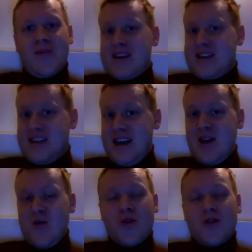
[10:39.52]
see,
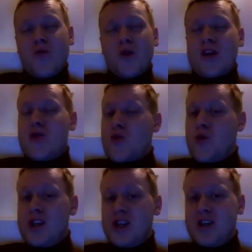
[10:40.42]
what are your
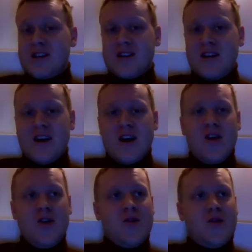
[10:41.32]
wishes,
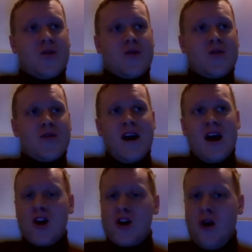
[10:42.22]
your
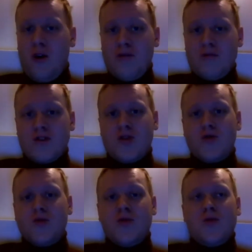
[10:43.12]
goals
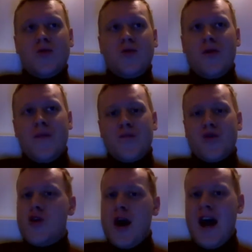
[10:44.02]
to
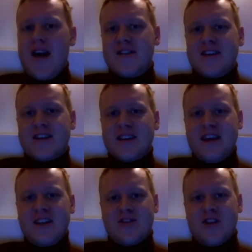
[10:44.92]
have this
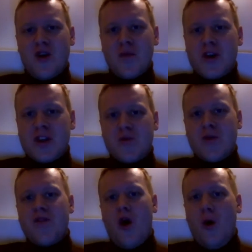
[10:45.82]
internal community
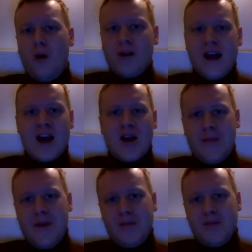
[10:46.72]
with all young
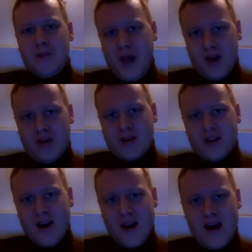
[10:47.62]
people? Because
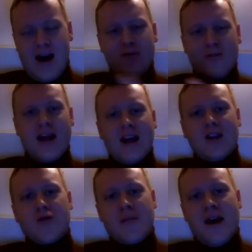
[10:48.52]
I would like
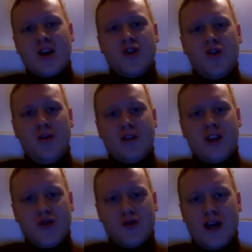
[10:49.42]
to remind you all
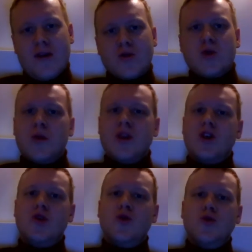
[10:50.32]
that
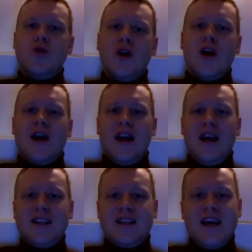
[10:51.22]
2022
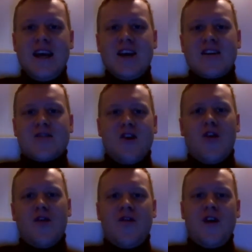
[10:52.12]
is the year
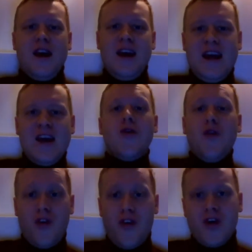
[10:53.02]
of
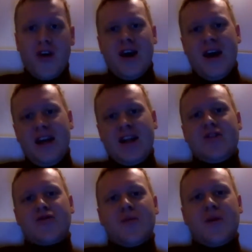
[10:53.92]
youth in the
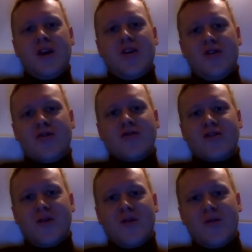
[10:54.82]
European Union,
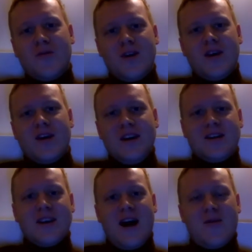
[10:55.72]
so
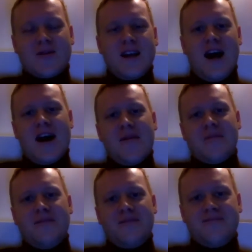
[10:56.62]
it's our time.